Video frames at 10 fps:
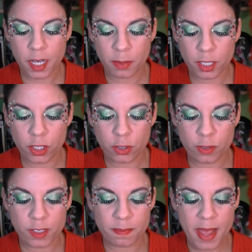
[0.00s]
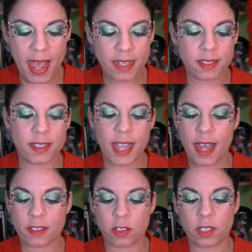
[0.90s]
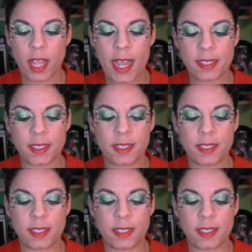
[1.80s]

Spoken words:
and I'm going to use MAC's Dazzle Glass.